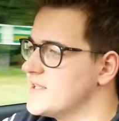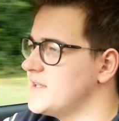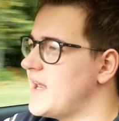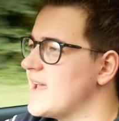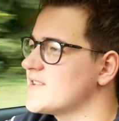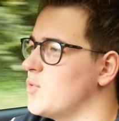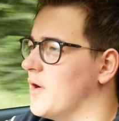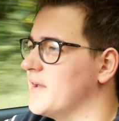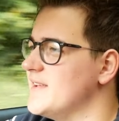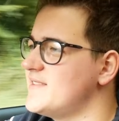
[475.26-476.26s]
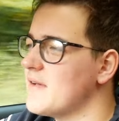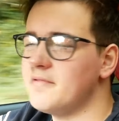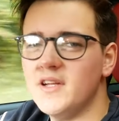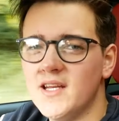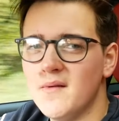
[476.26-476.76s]
So the next one is
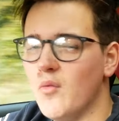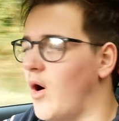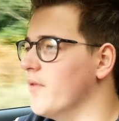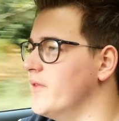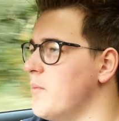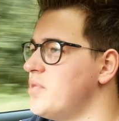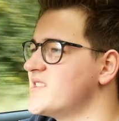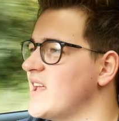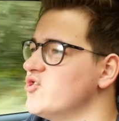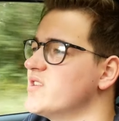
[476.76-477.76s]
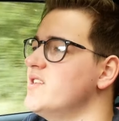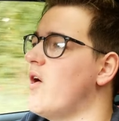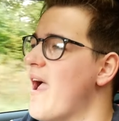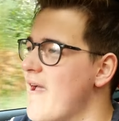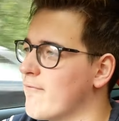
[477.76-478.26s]
definitely going to be one that potentially
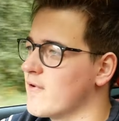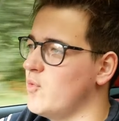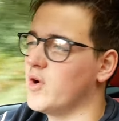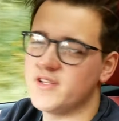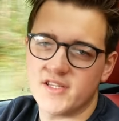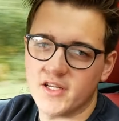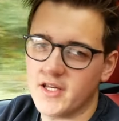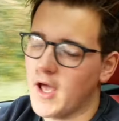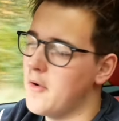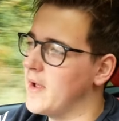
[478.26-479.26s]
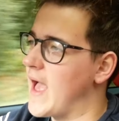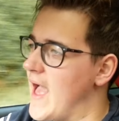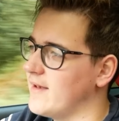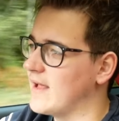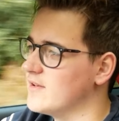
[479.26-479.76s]
not everyone is going to go
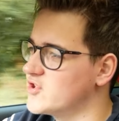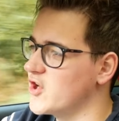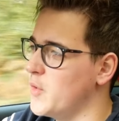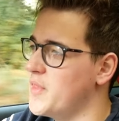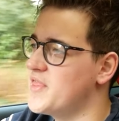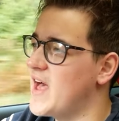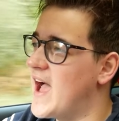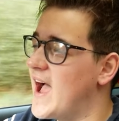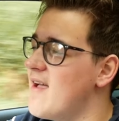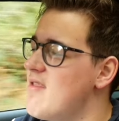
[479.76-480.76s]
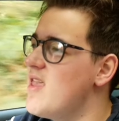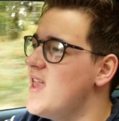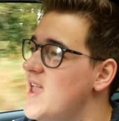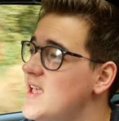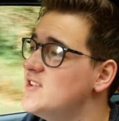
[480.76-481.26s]
ahead and do, and that
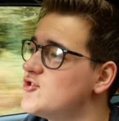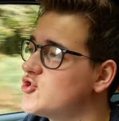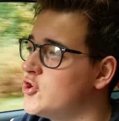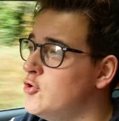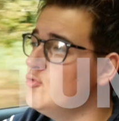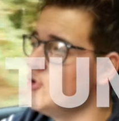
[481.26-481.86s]
is tune